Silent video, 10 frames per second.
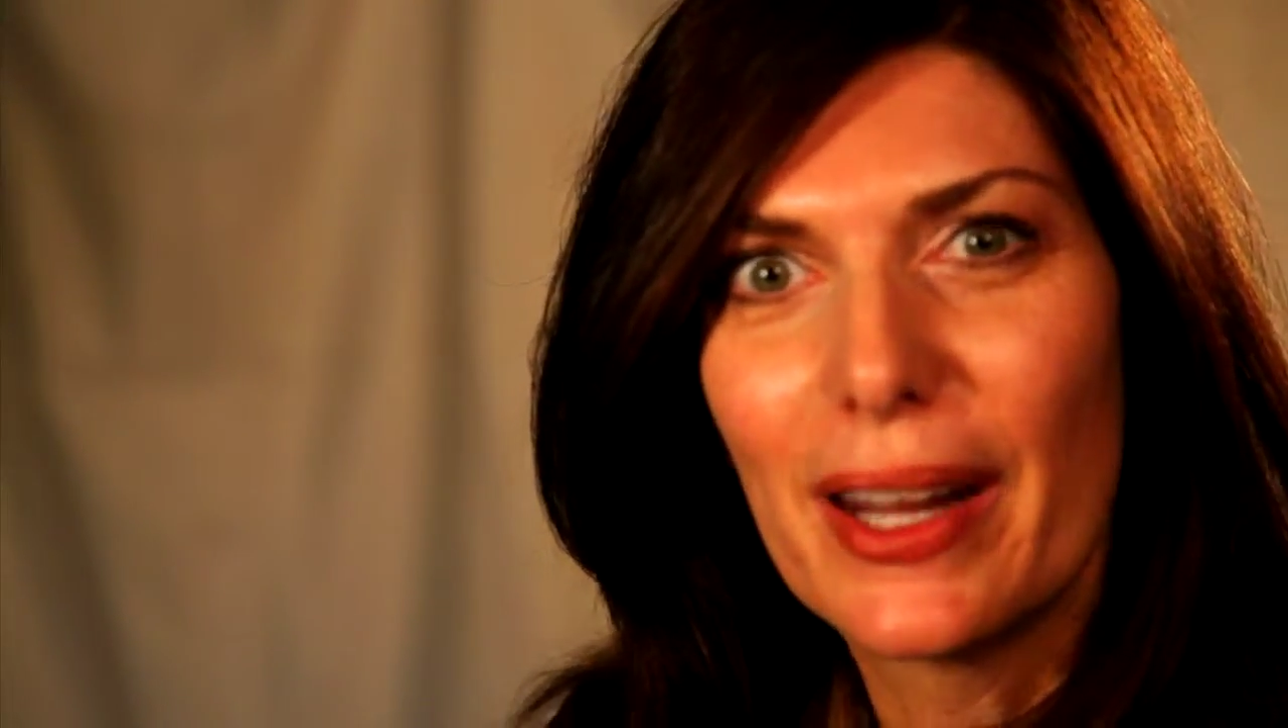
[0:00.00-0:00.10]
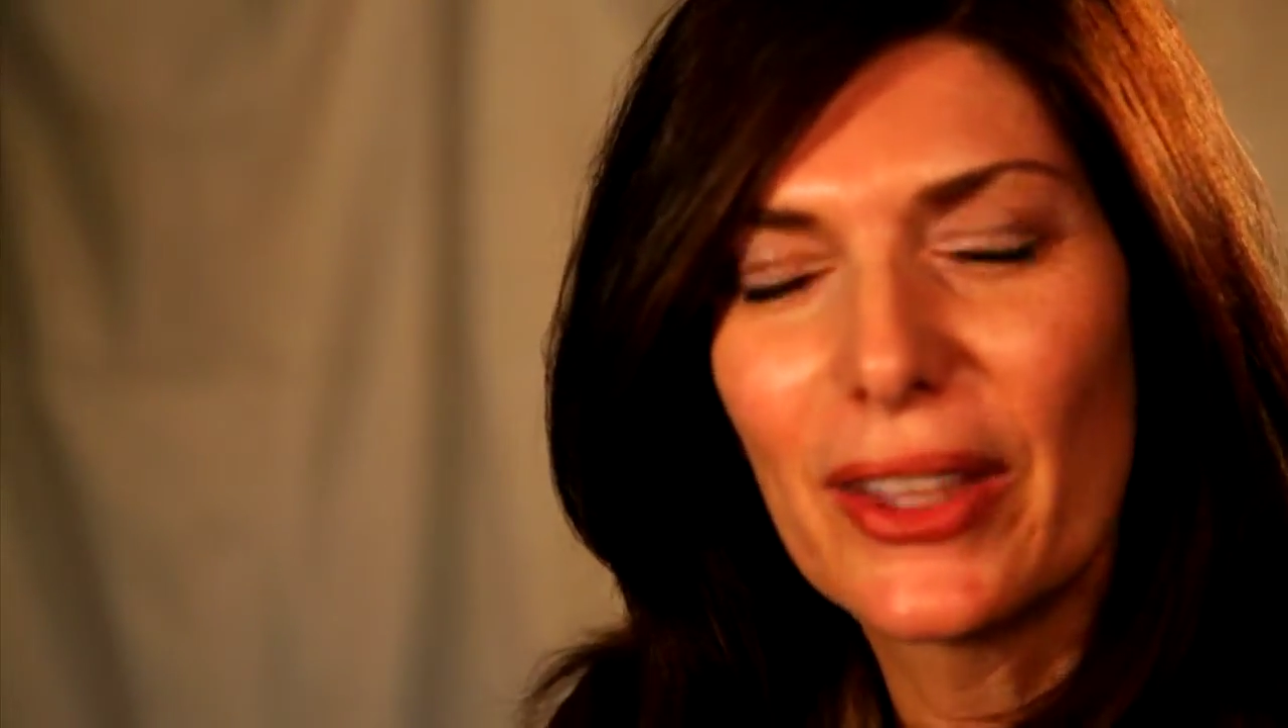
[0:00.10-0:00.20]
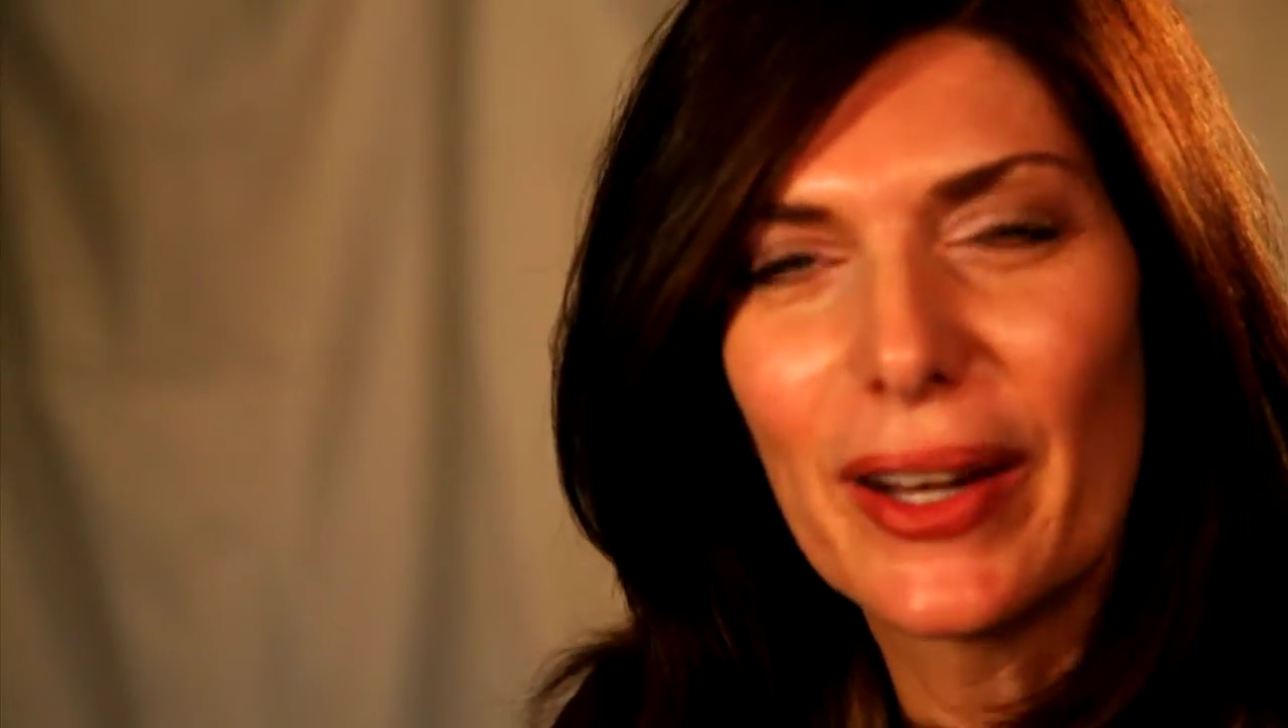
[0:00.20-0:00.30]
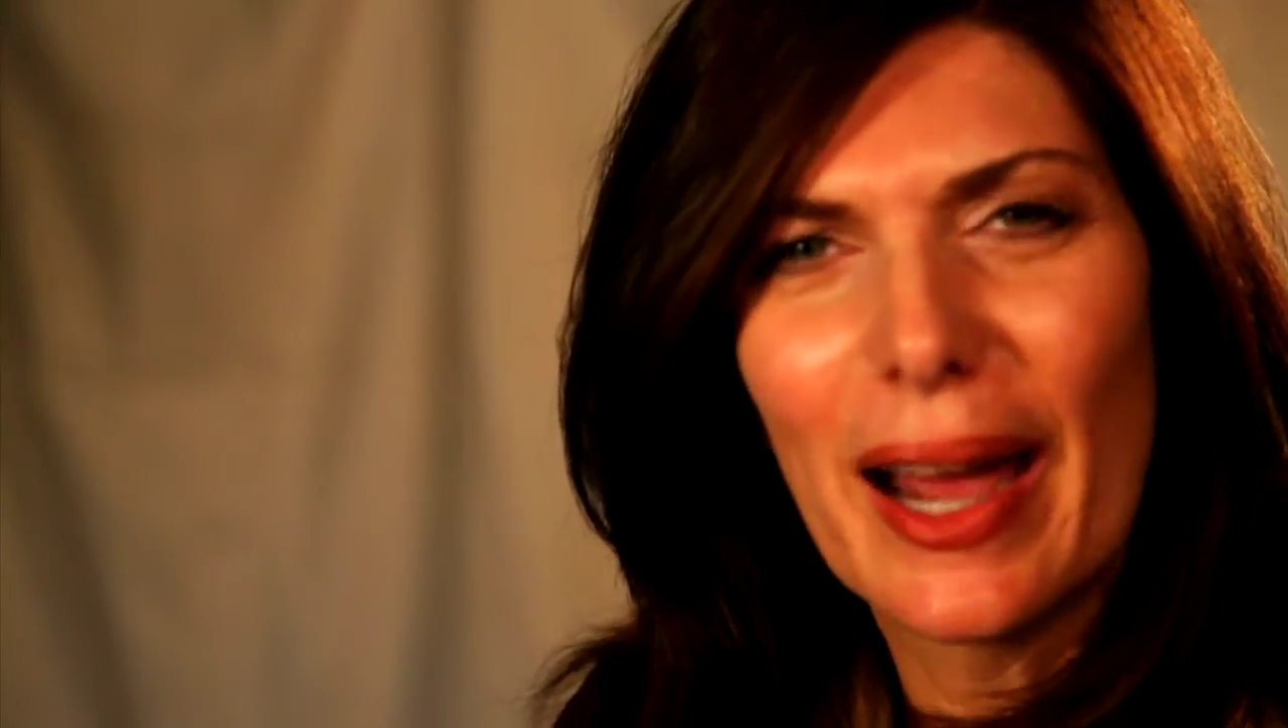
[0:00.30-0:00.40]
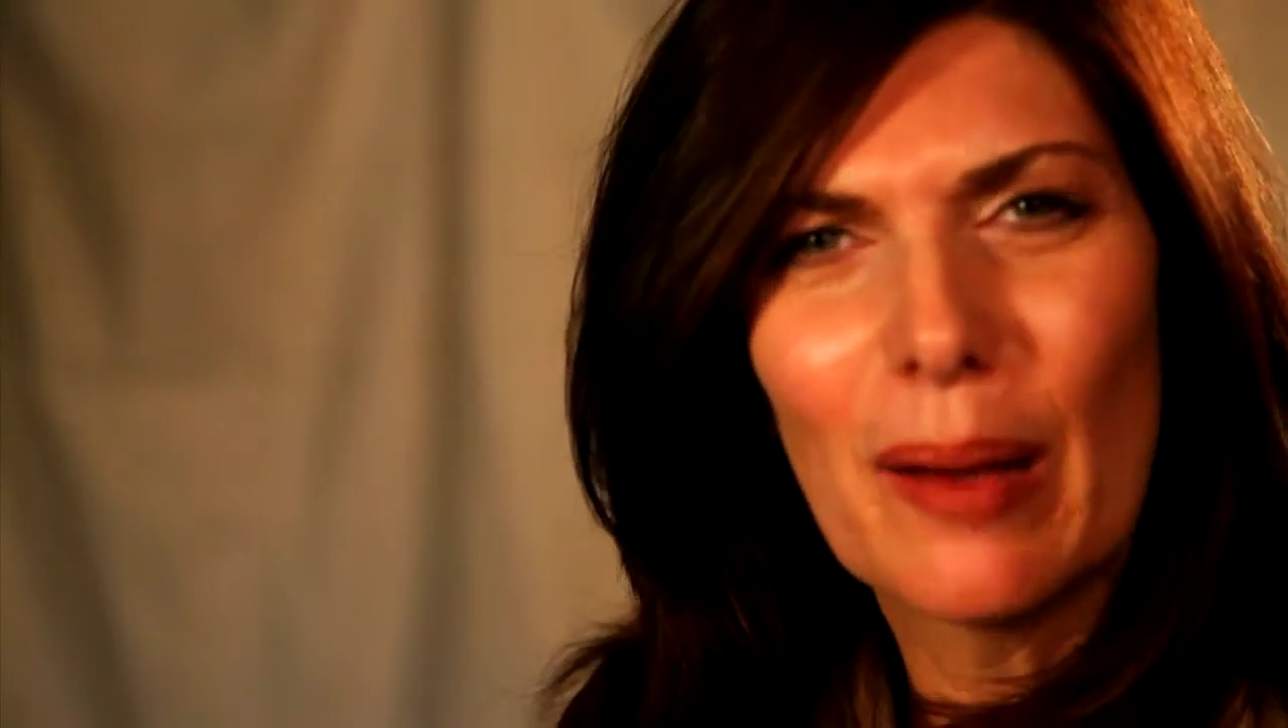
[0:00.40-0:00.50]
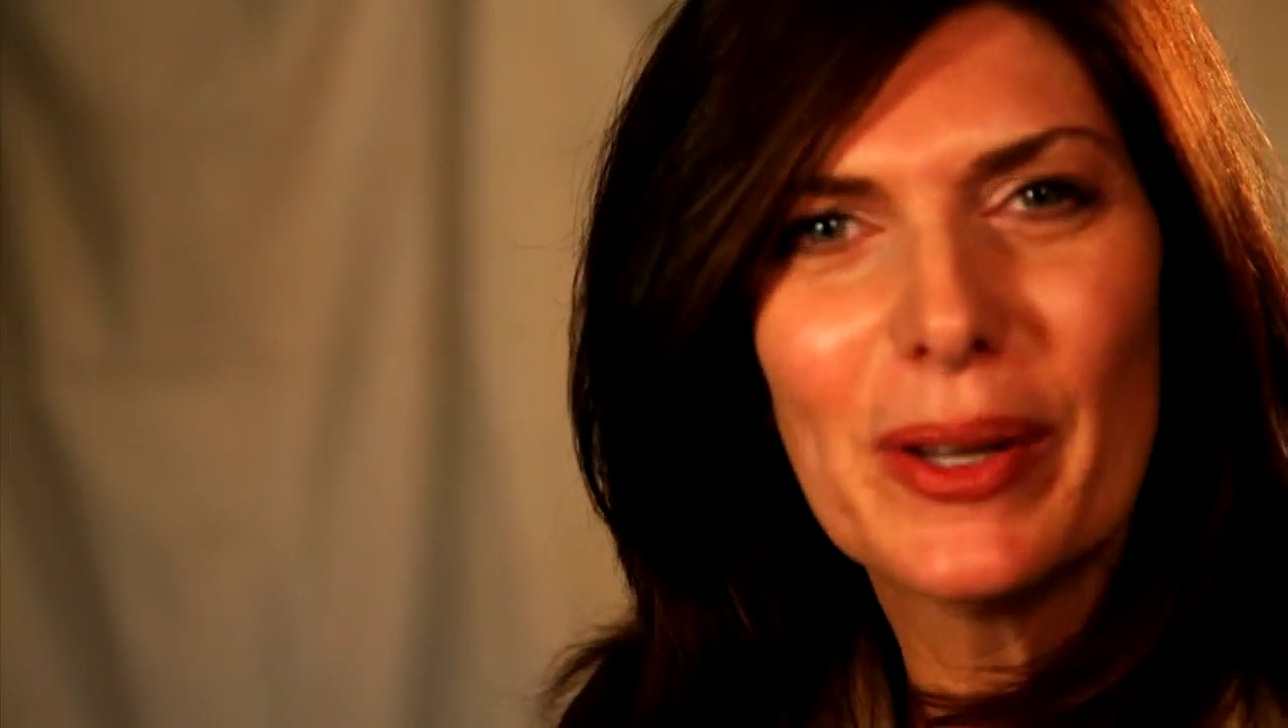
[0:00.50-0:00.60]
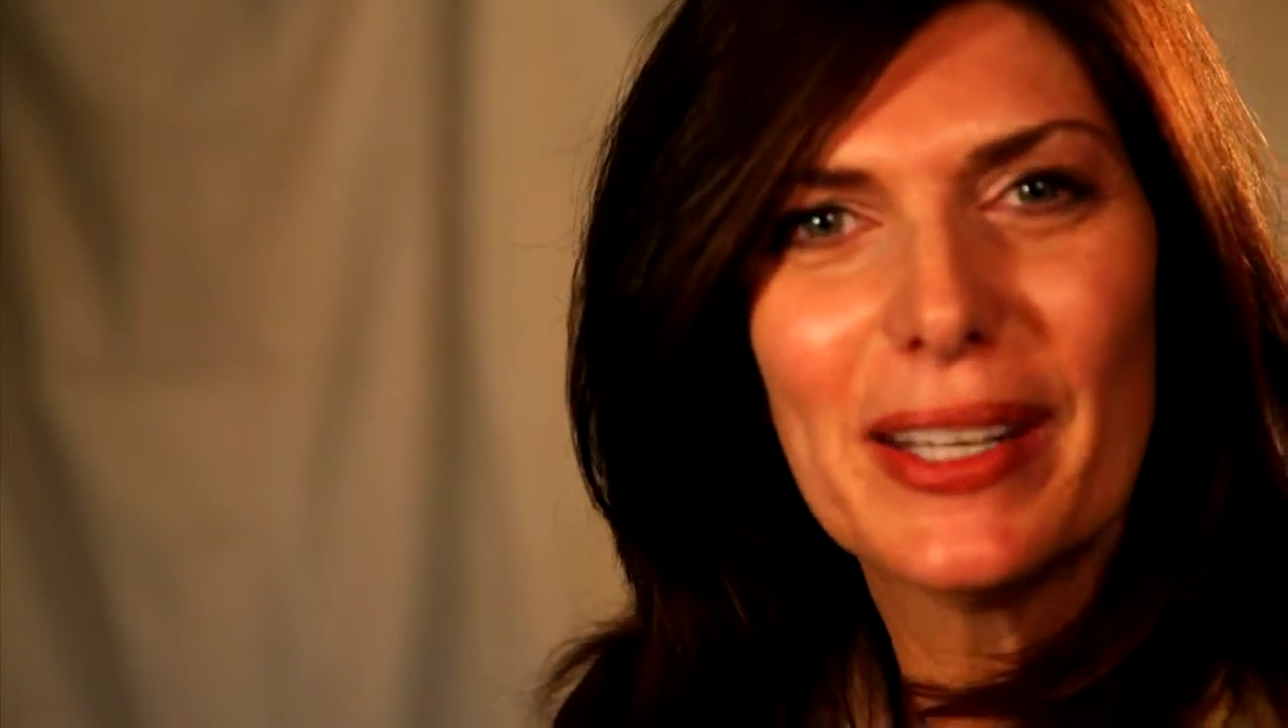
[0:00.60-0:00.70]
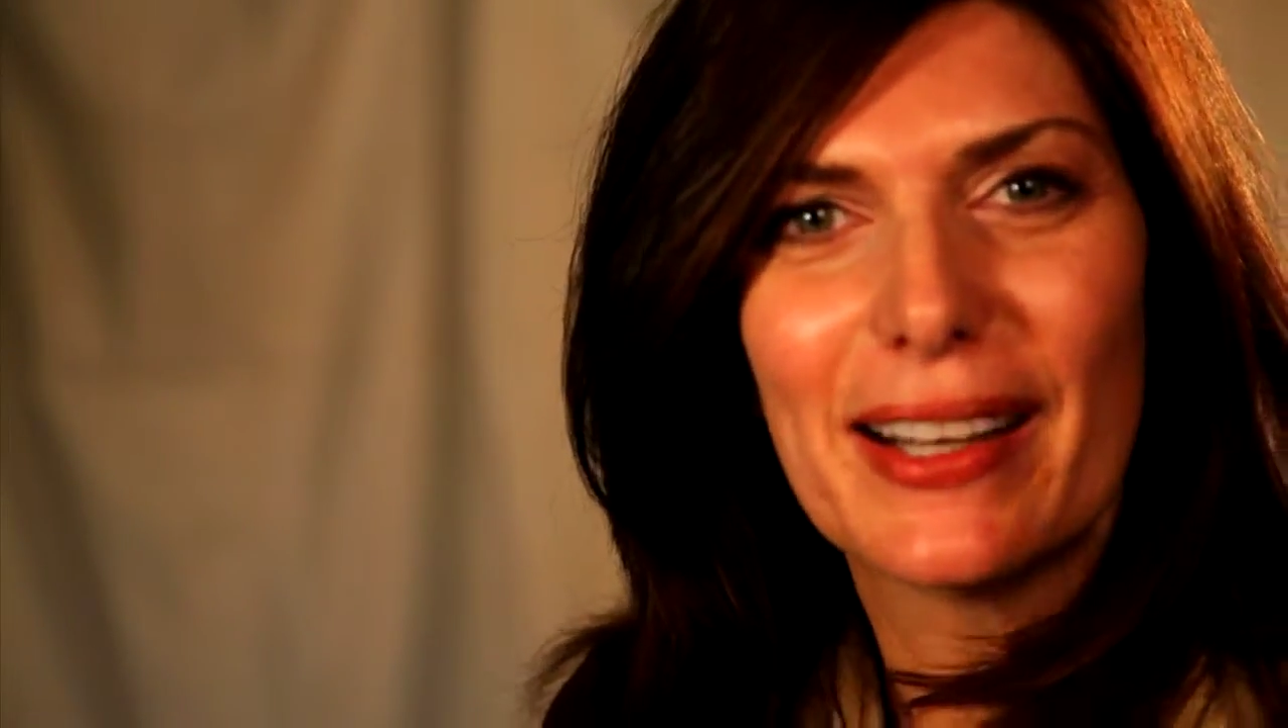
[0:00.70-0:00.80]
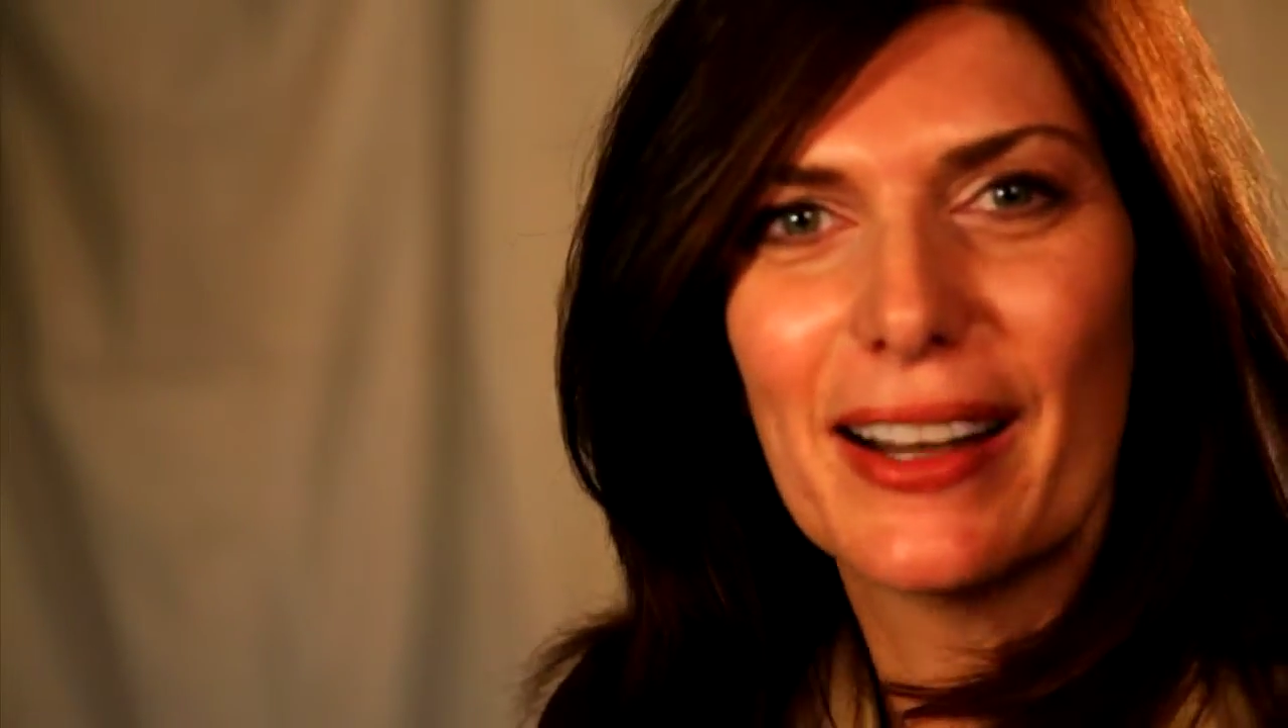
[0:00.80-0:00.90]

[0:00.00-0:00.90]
And I thought, how many